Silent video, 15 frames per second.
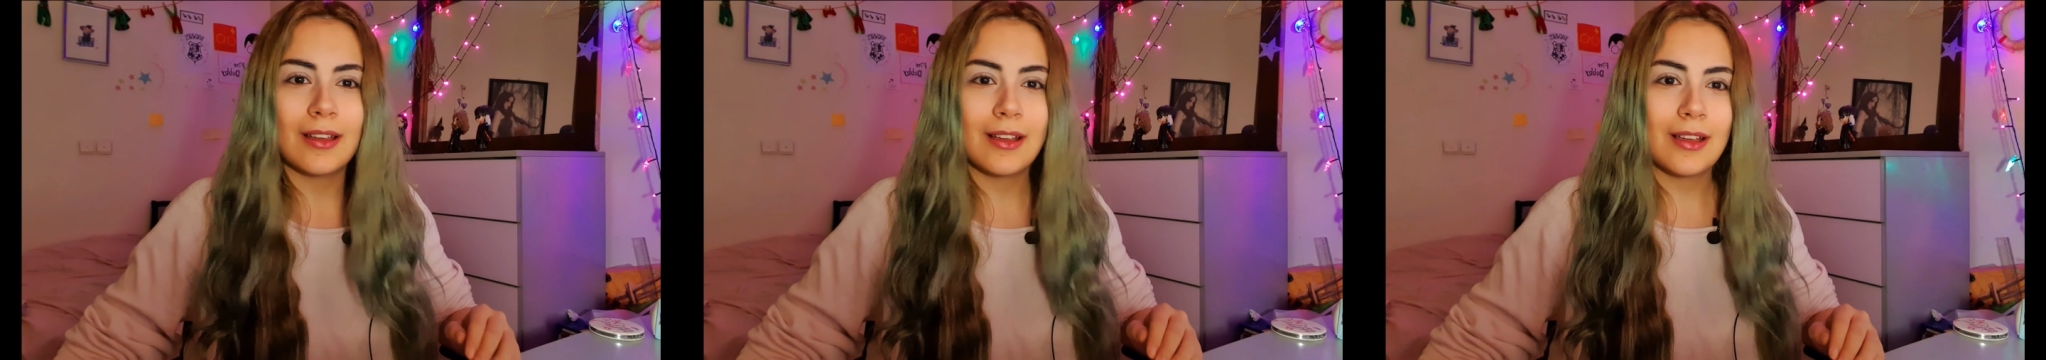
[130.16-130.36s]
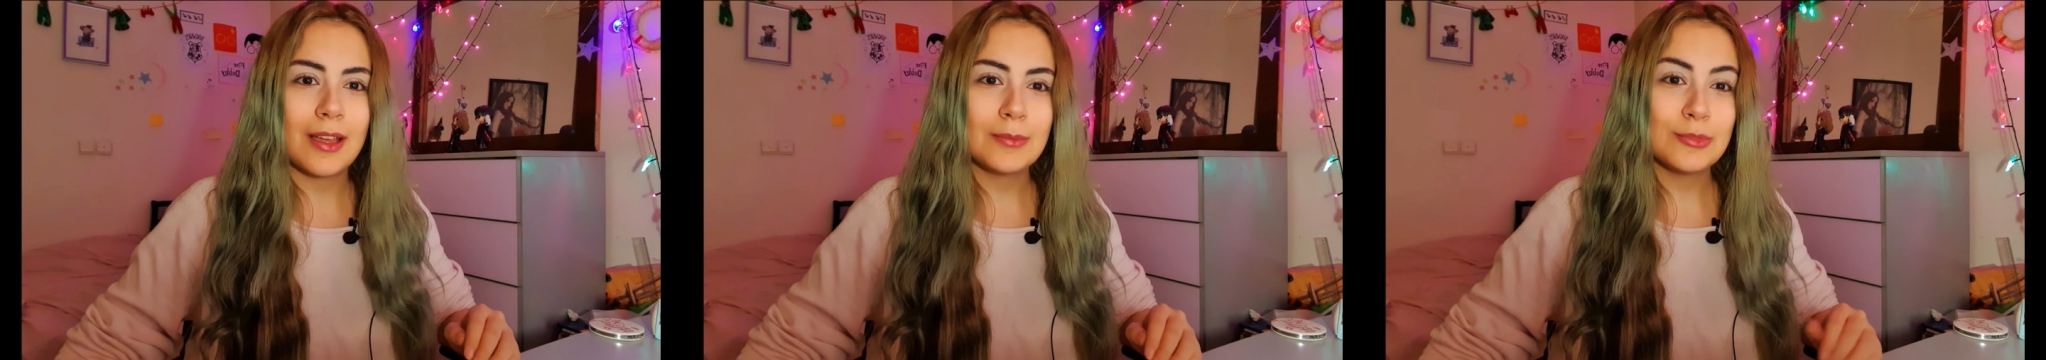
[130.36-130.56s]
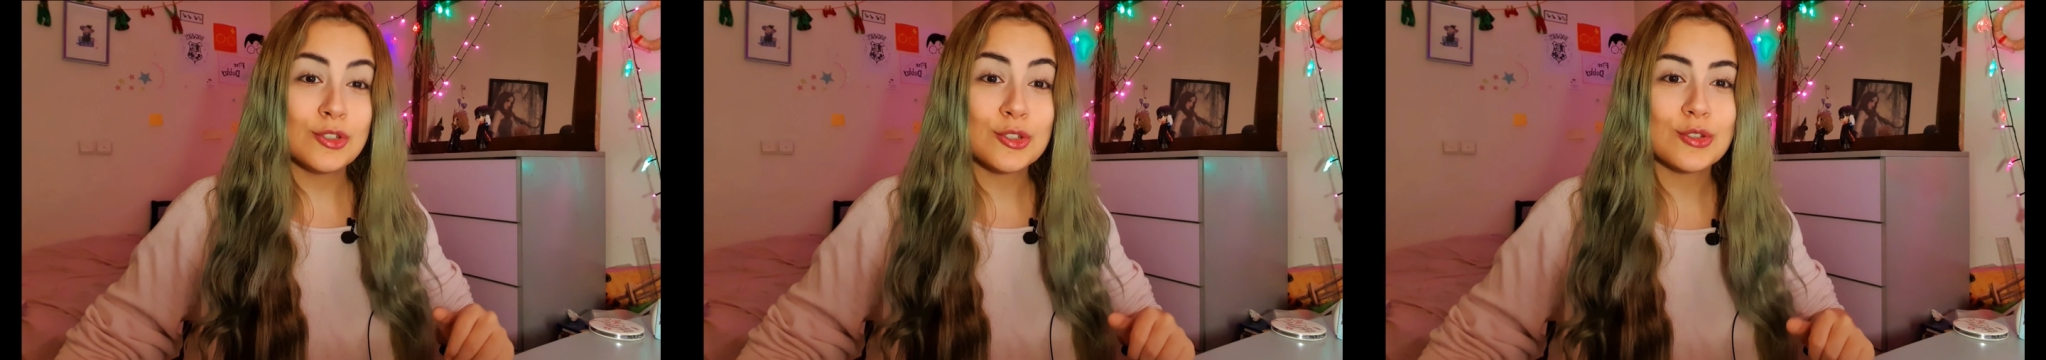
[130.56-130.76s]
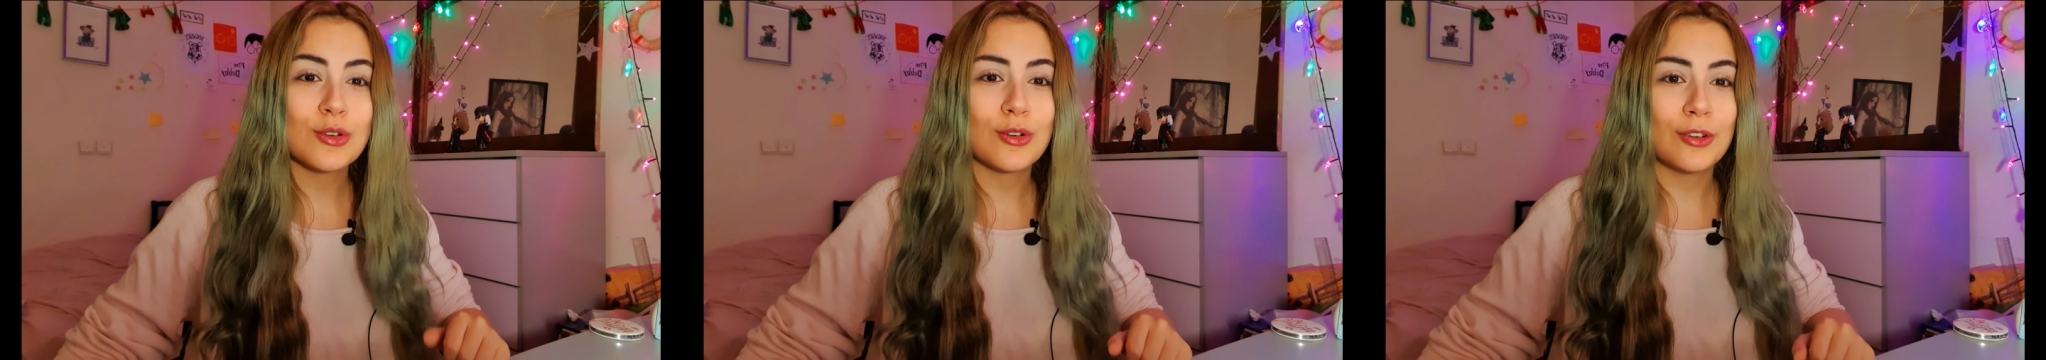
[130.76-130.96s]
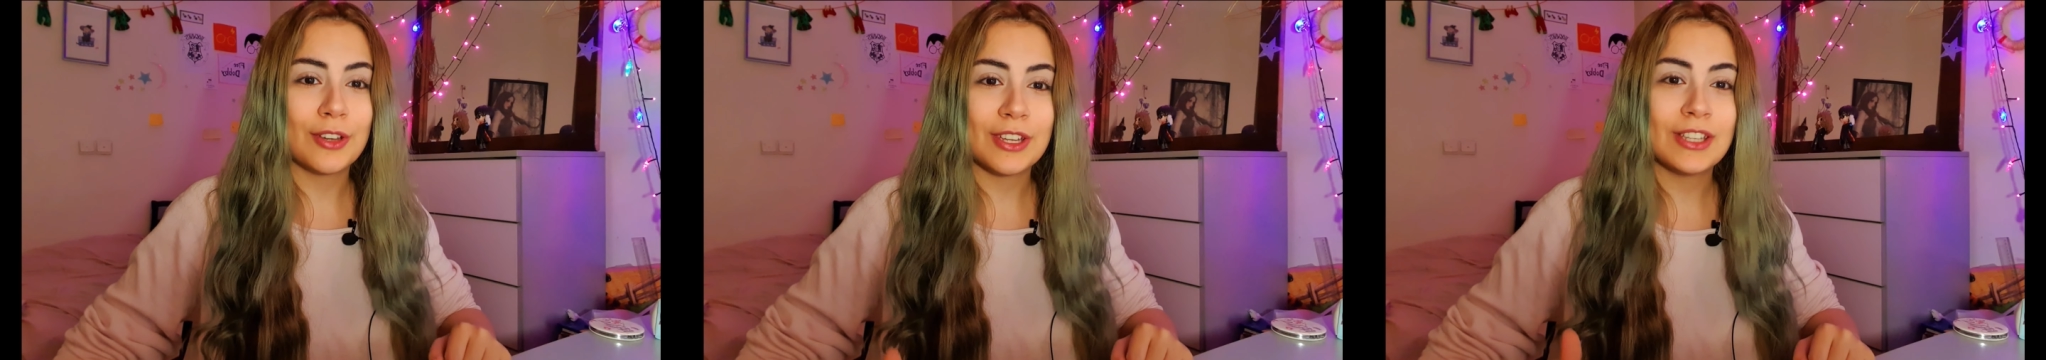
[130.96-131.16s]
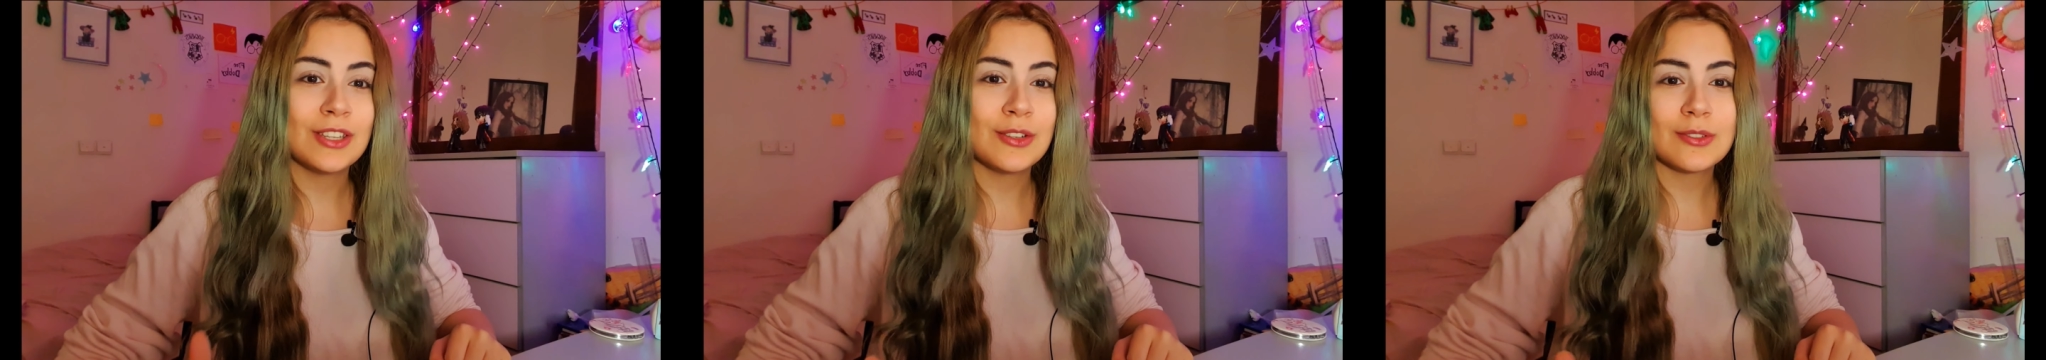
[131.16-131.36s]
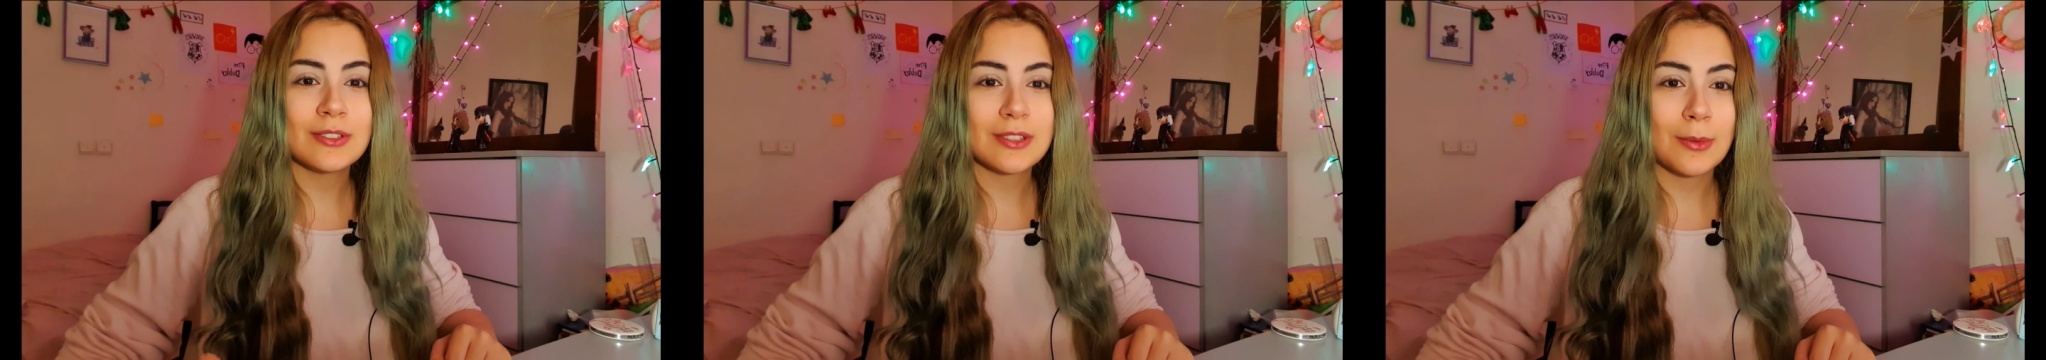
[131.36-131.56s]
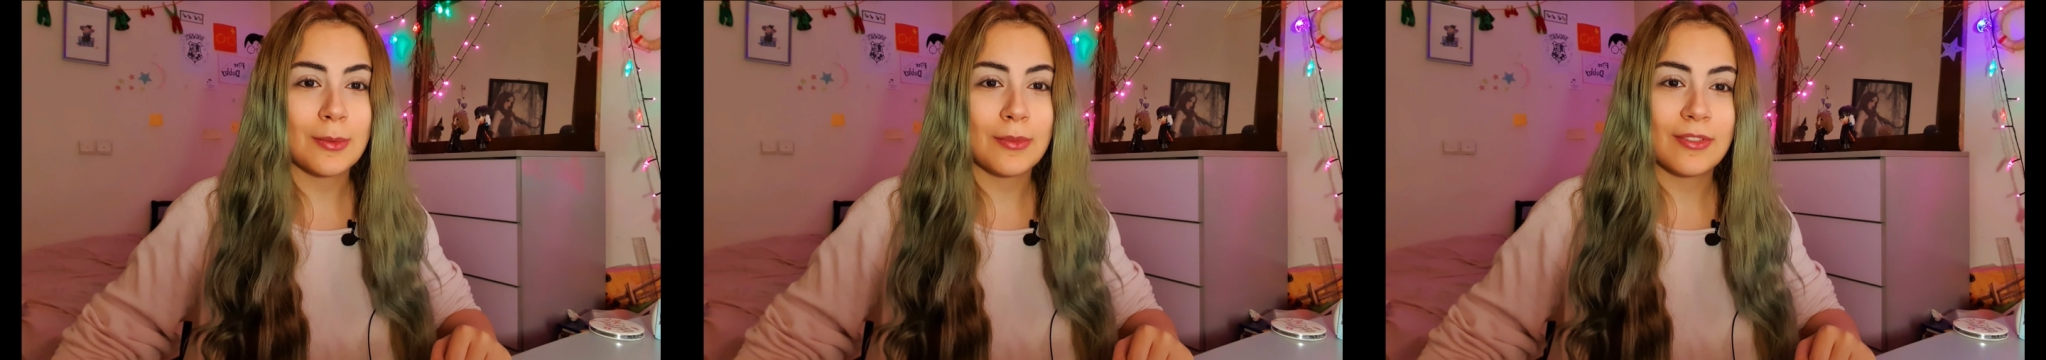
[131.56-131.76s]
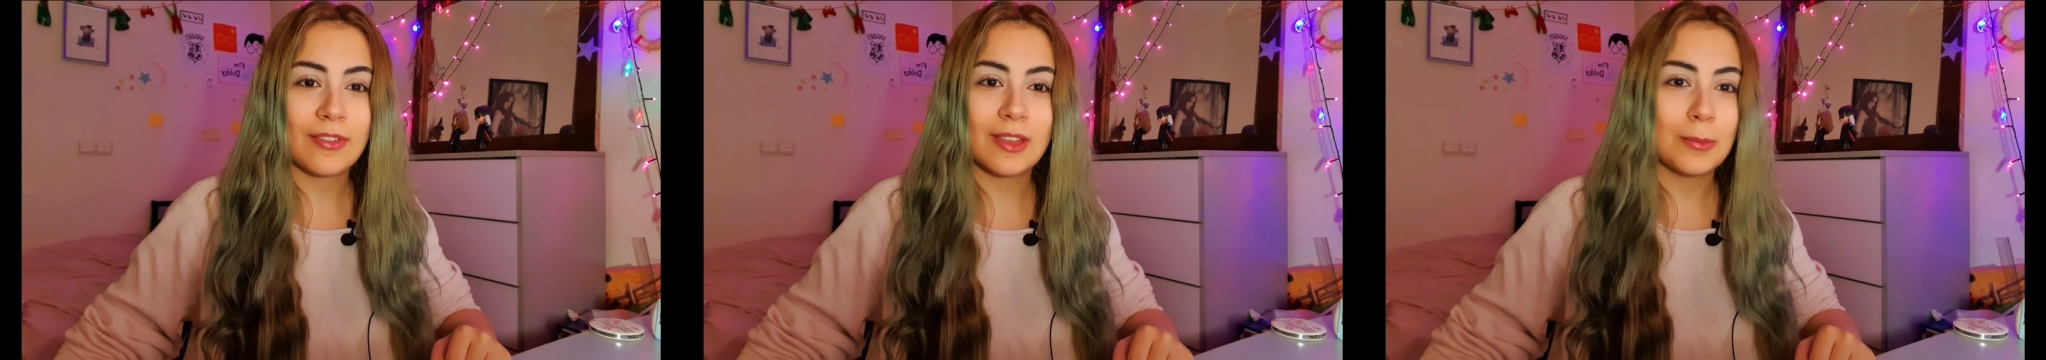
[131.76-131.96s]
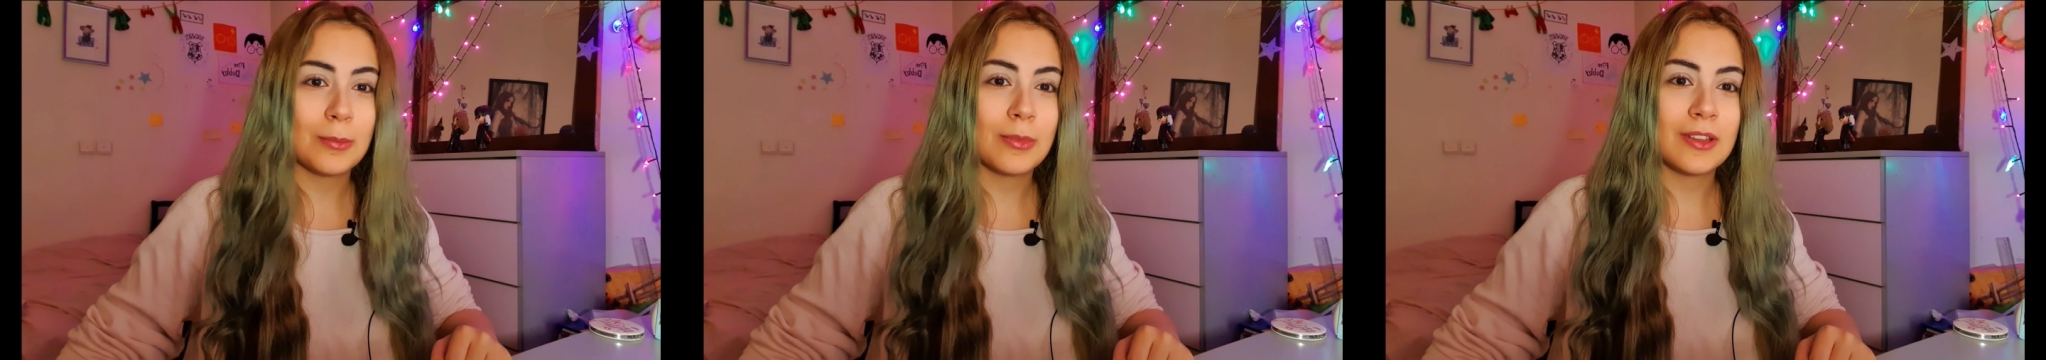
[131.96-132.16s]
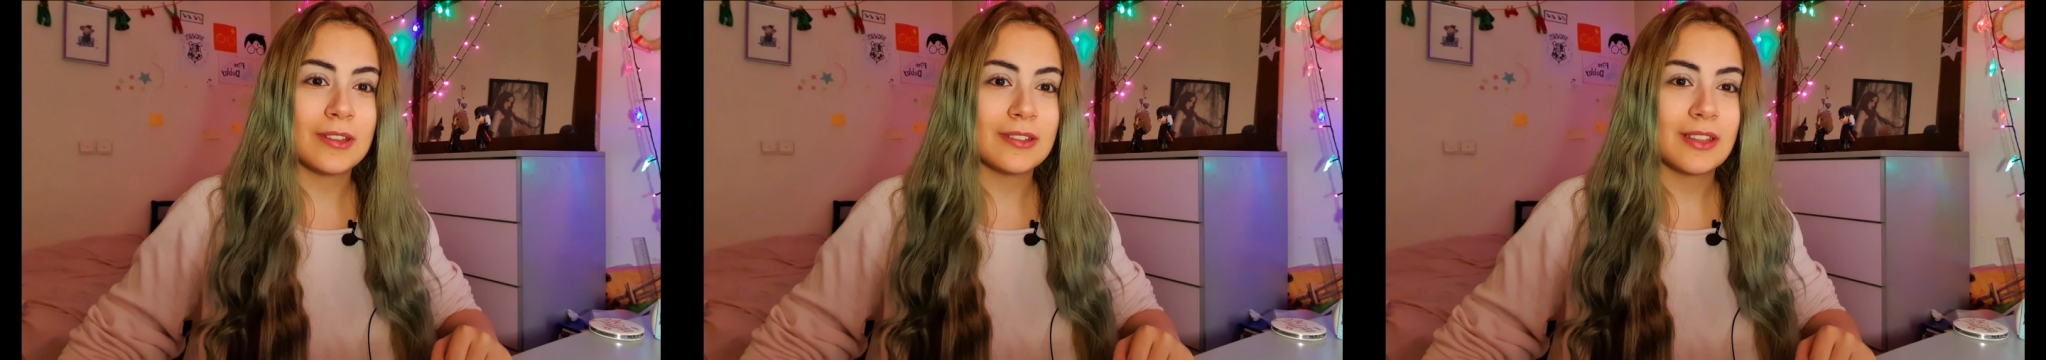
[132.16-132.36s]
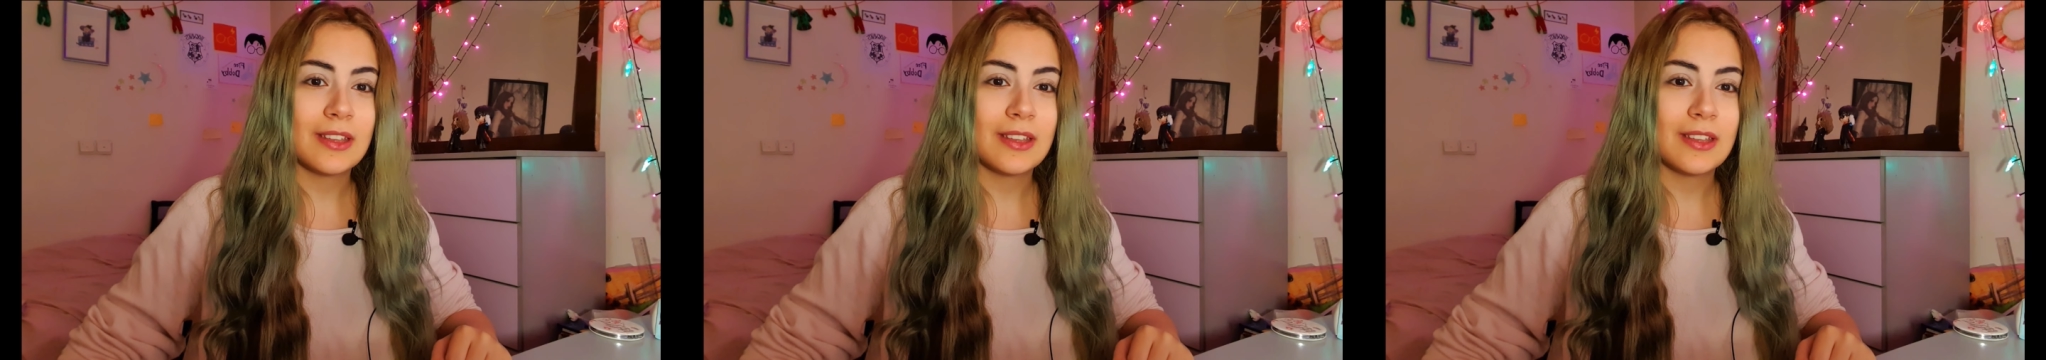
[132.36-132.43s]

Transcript: I'm sure he knew something, but